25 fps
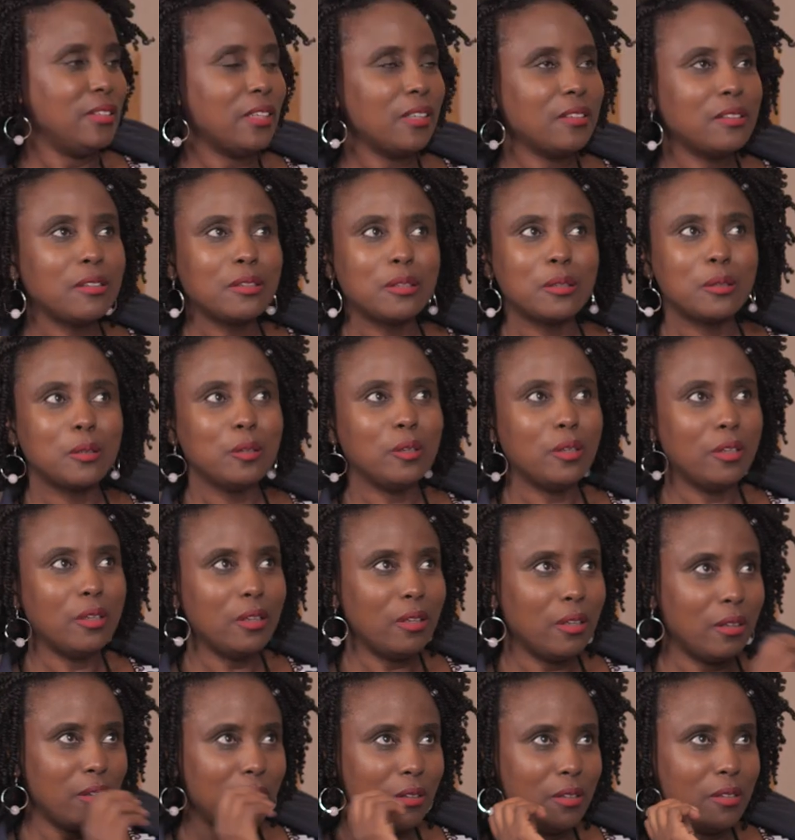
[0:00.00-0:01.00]
Just
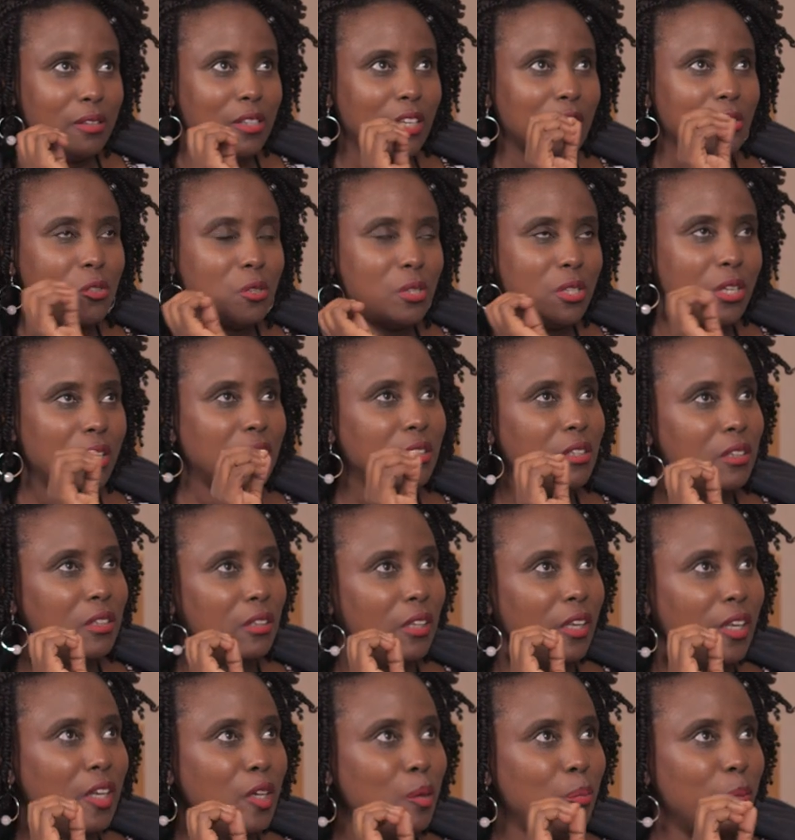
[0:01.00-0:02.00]
just changing
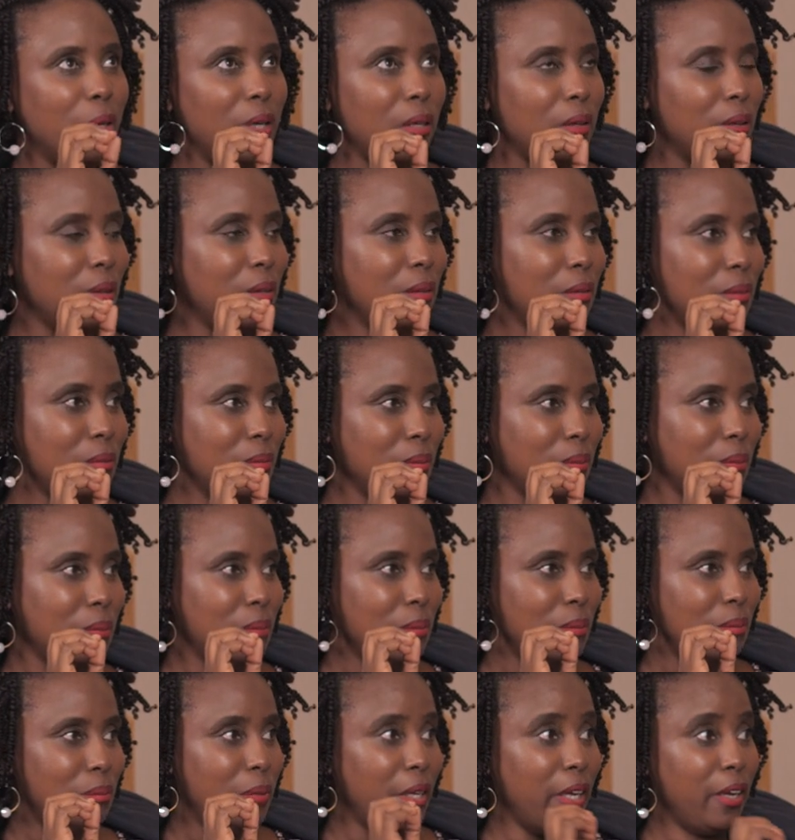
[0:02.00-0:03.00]
the email
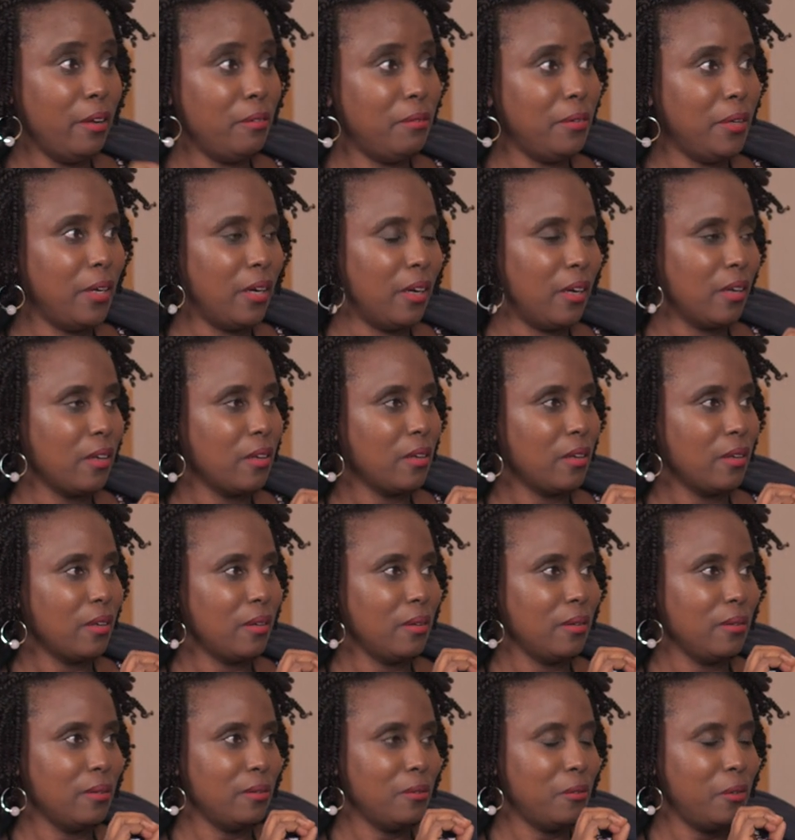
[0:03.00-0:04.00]
behavior mm.
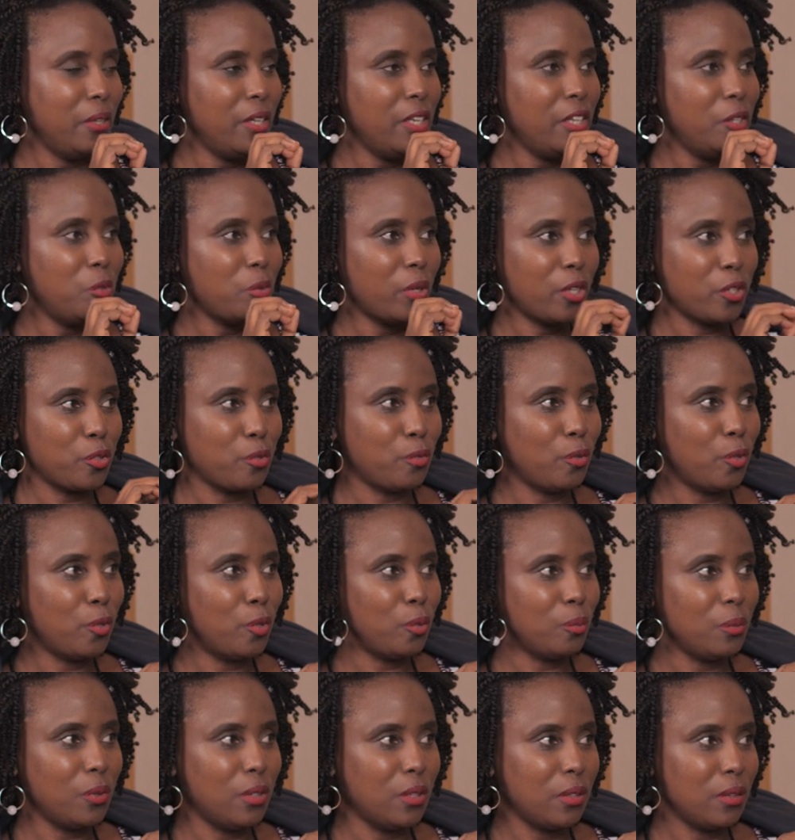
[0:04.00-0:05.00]
really
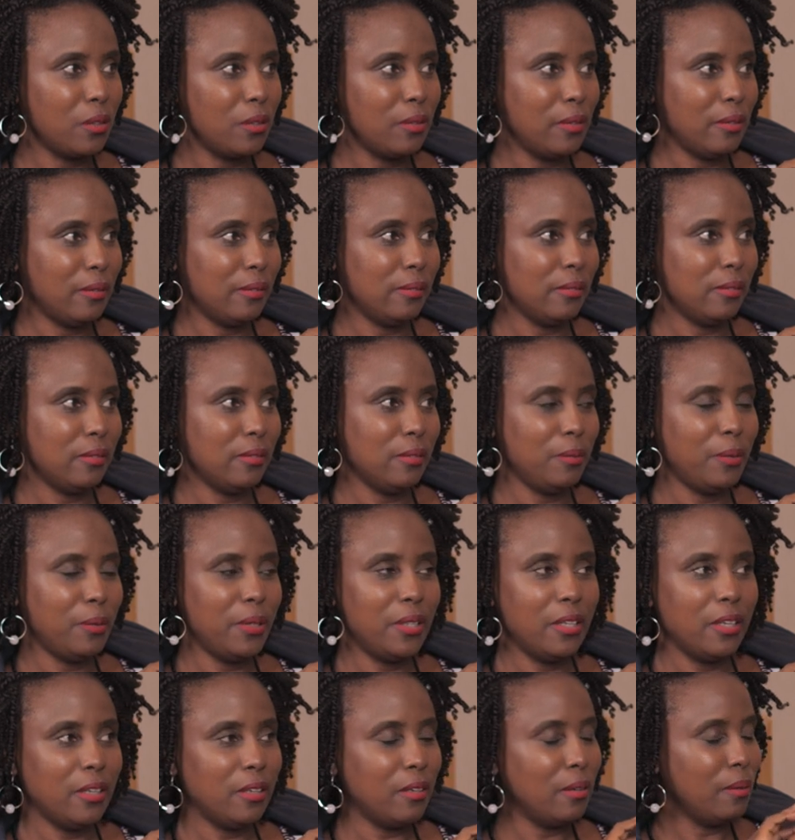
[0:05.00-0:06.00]
transformed
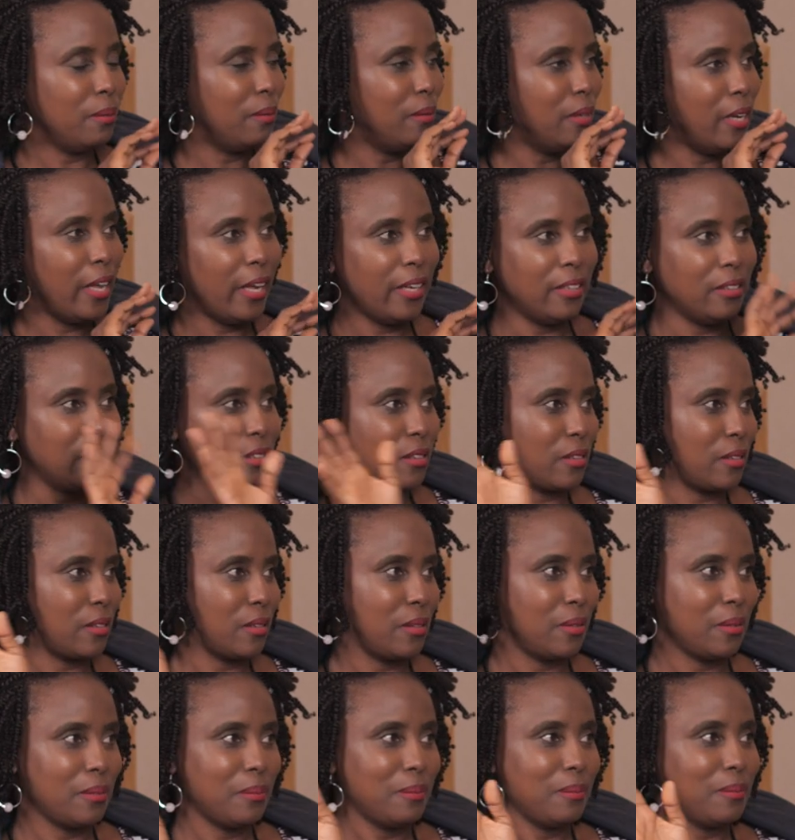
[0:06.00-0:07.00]
within days.
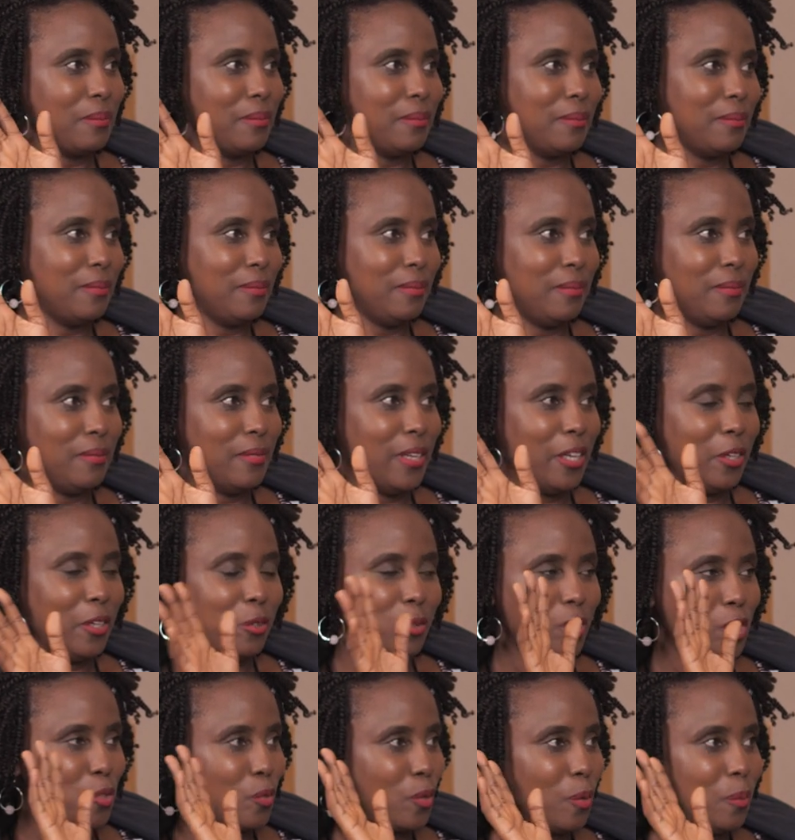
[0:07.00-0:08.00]
Mm. Like
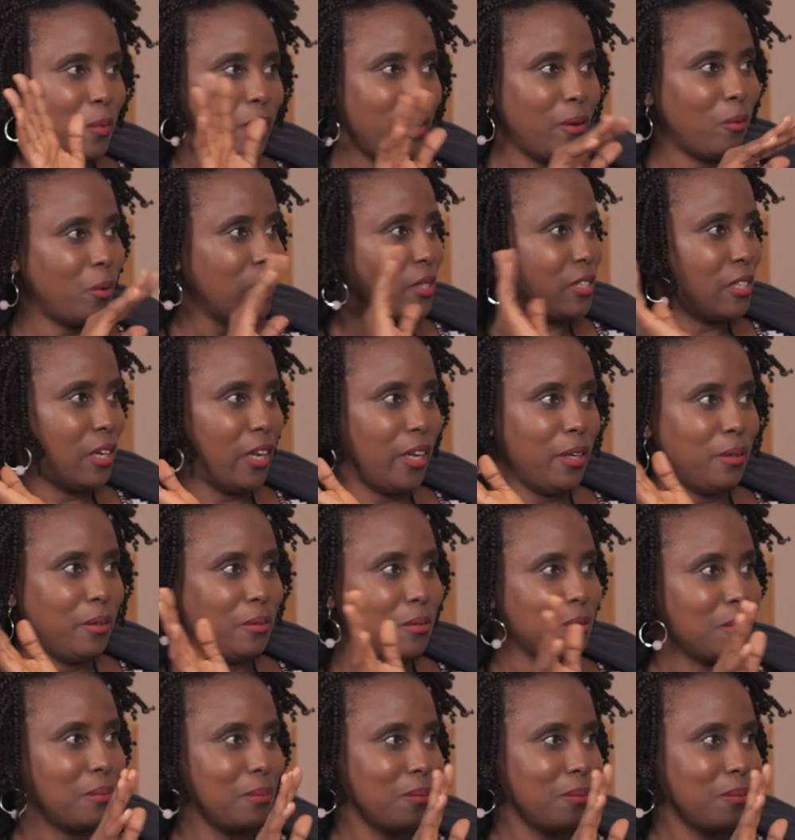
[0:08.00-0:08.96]
transformed everyone's life.